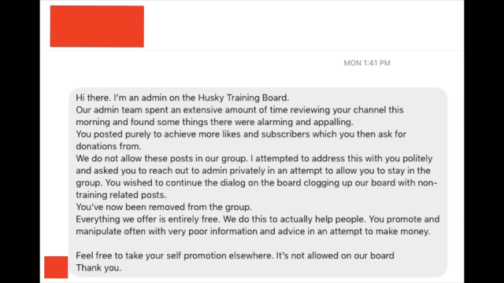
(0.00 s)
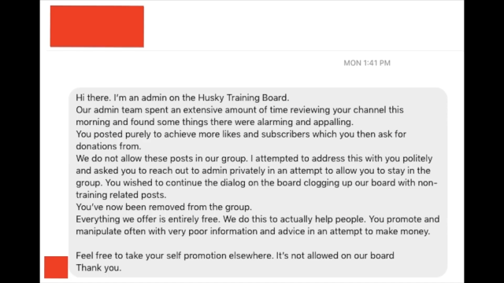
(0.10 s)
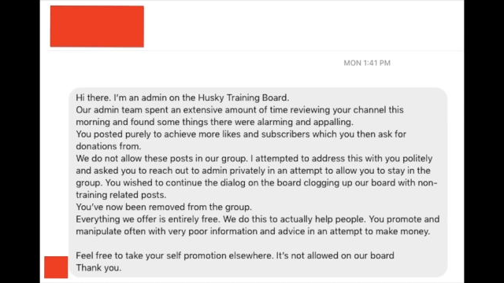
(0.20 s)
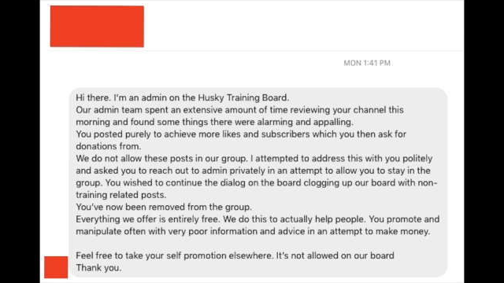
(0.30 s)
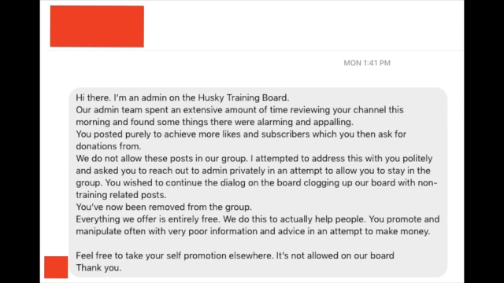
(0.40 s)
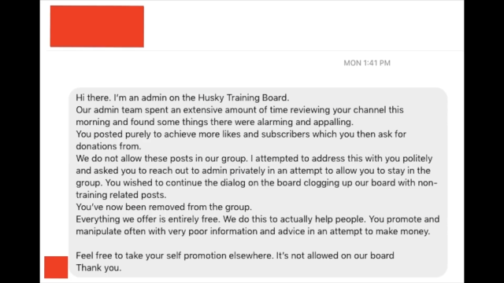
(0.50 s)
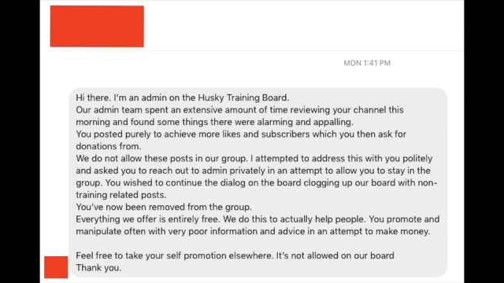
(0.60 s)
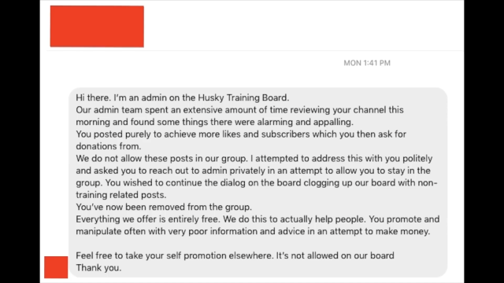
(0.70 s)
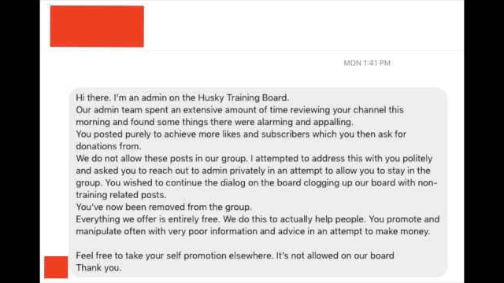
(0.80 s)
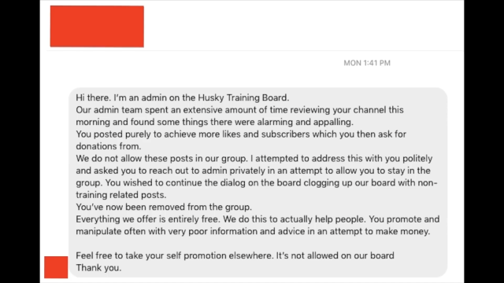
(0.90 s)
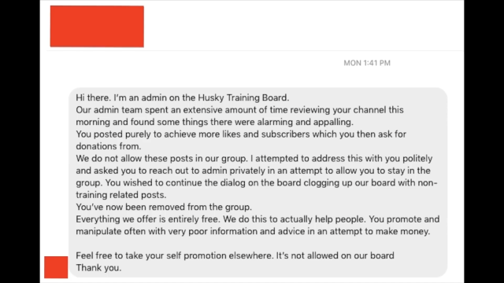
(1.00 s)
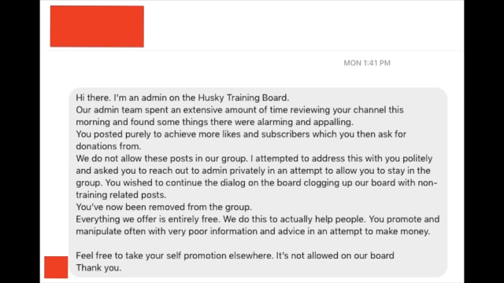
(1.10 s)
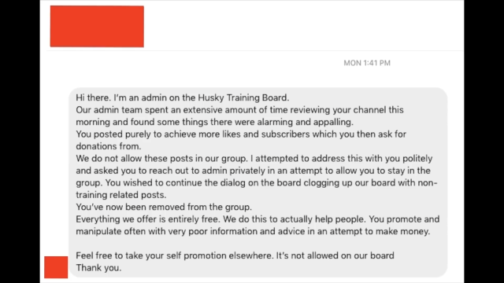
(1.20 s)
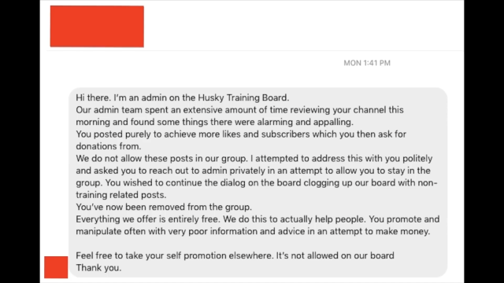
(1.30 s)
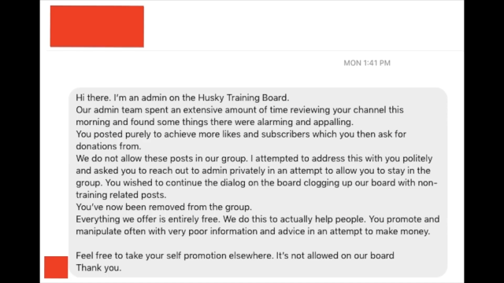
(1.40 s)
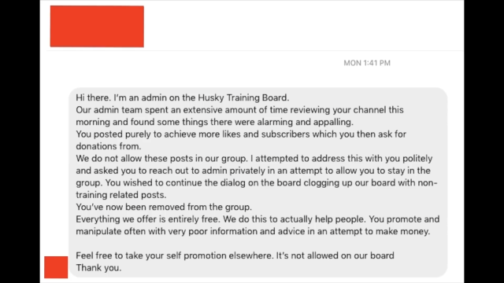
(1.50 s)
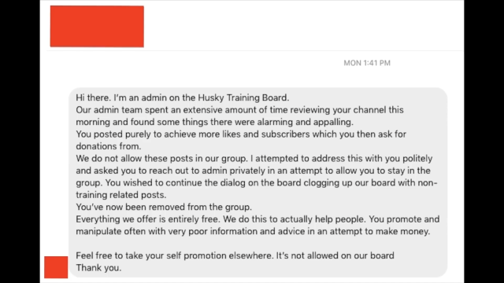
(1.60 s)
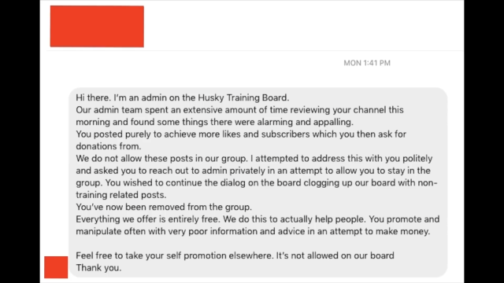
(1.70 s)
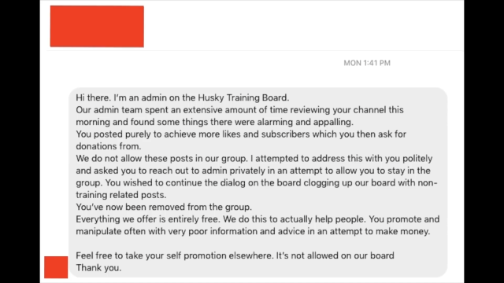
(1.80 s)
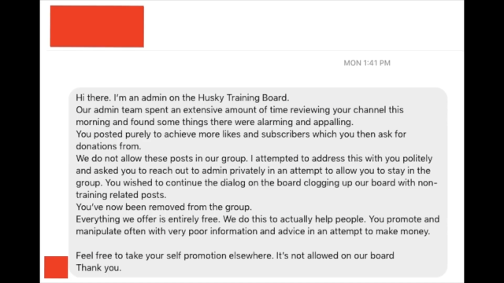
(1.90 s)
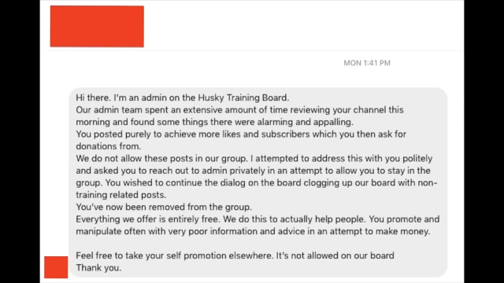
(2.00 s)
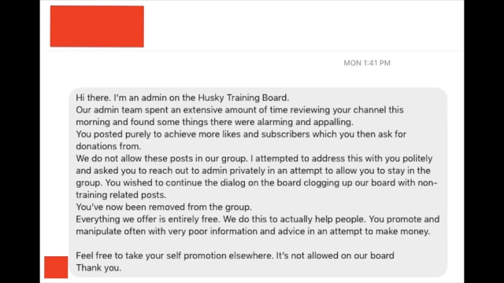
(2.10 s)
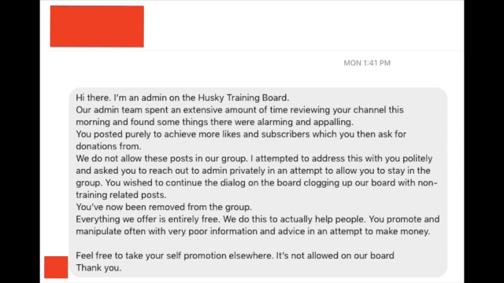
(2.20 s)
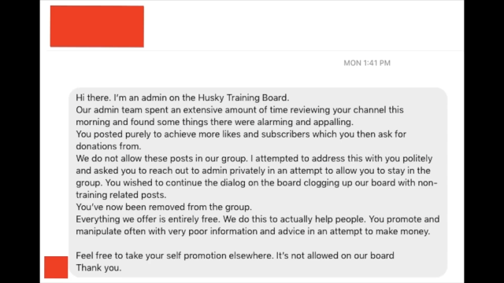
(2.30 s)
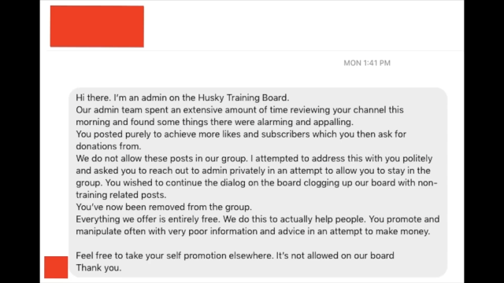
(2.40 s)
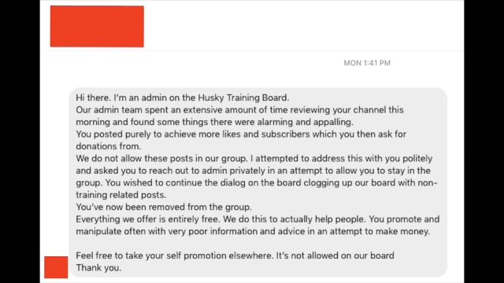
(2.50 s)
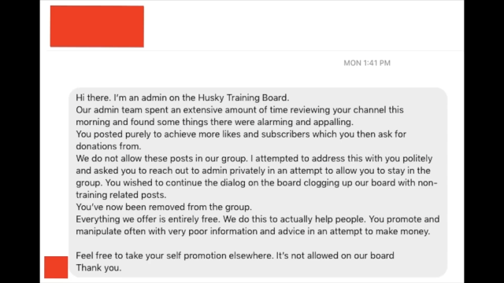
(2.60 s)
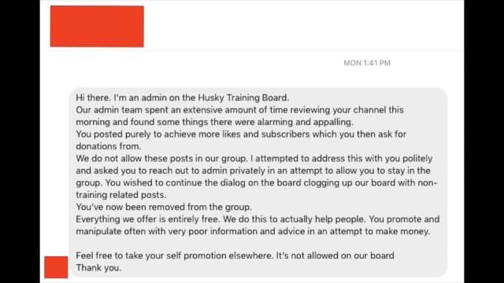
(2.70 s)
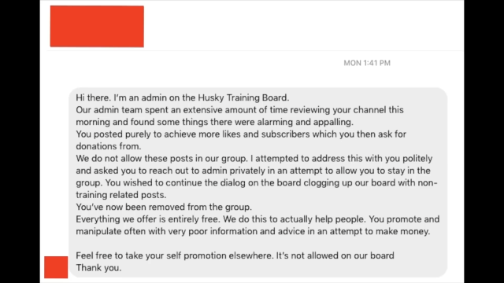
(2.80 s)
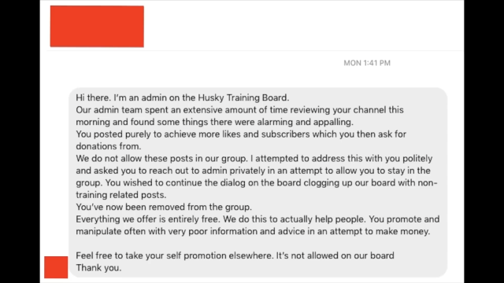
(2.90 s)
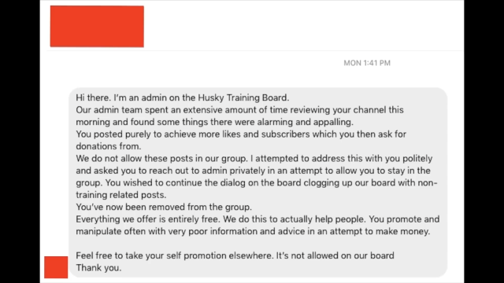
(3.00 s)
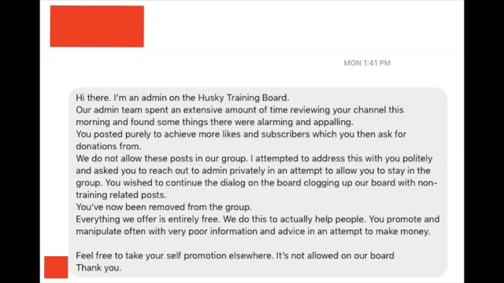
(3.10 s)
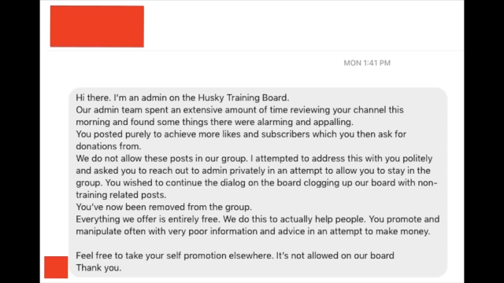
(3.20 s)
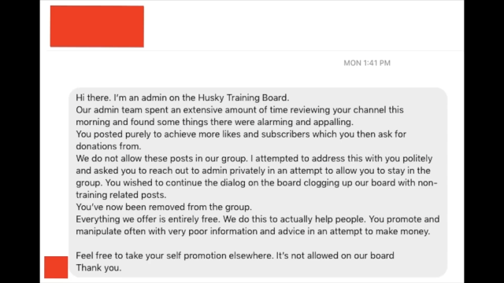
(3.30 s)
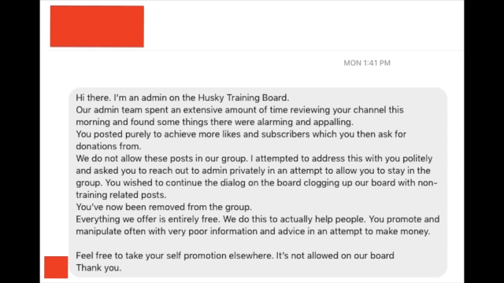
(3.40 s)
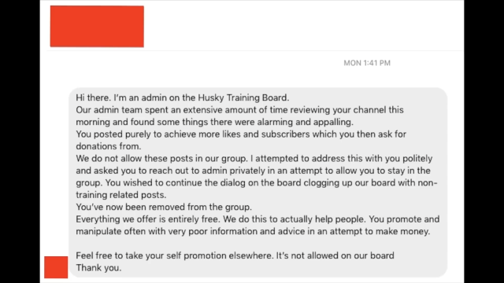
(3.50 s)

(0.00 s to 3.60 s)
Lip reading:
(no speaker visible)